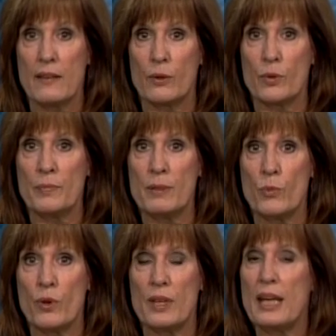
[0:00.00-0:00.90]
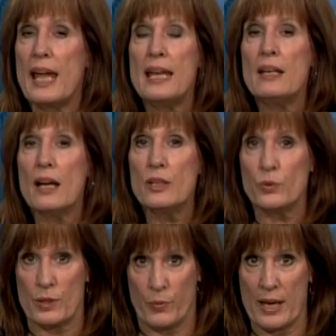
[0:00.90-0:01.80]
there will be more than
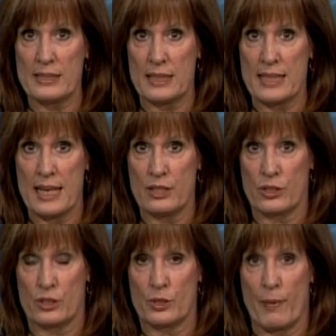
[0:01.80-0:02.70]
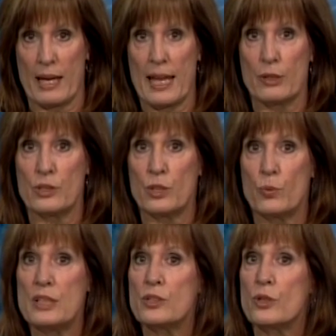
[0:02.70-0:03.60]
800 presentations by energy
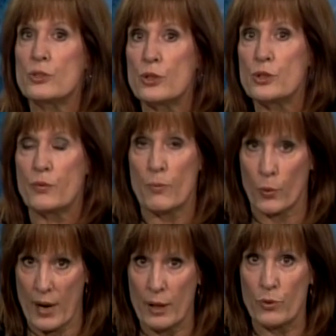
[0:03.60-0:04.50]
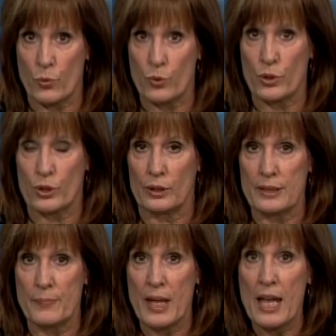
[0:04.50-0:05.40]
researchers from around the
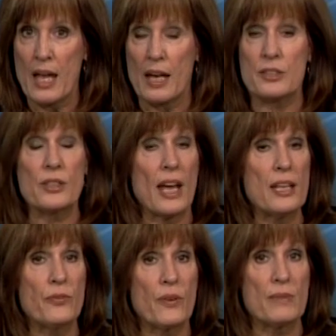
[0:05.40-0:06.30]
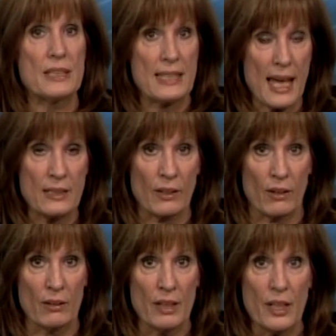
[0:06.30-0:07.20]
world. Aside from the
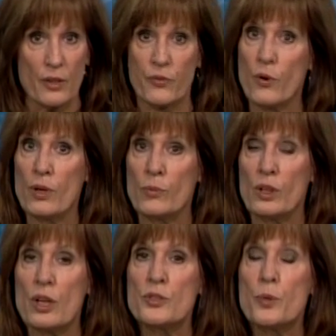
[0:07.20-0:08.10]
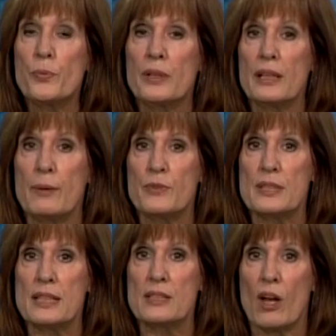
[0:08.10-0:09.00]
technical, the forum will also put an
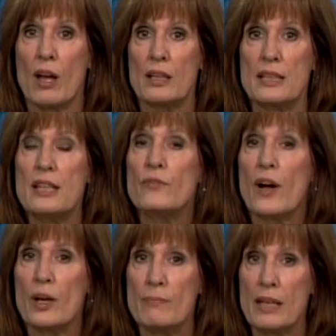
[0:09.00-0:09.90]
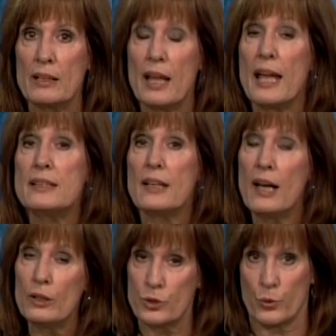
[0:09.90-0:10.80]
emphasis on environmental and
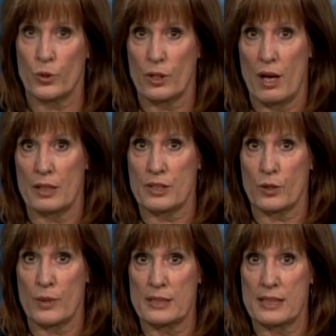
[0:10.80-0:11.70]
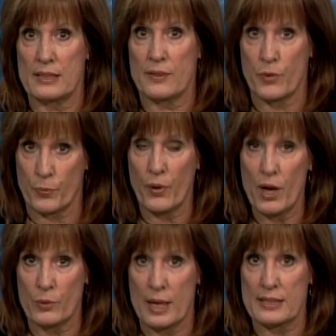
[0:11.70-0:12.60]
cultural consequences of the
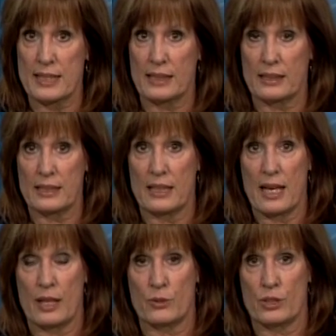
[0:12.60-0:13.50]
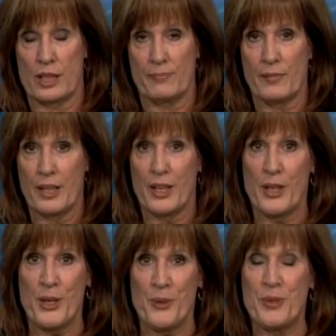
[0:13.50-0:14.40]
progress in clean energy.
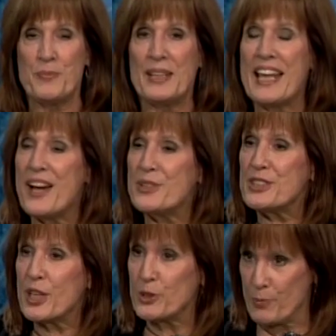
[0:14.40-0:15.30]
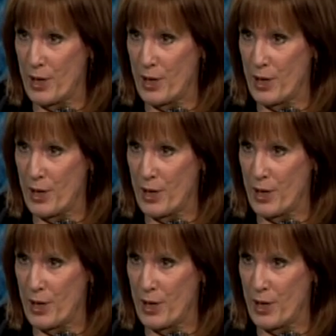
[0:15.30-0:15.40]
With me now is Dr.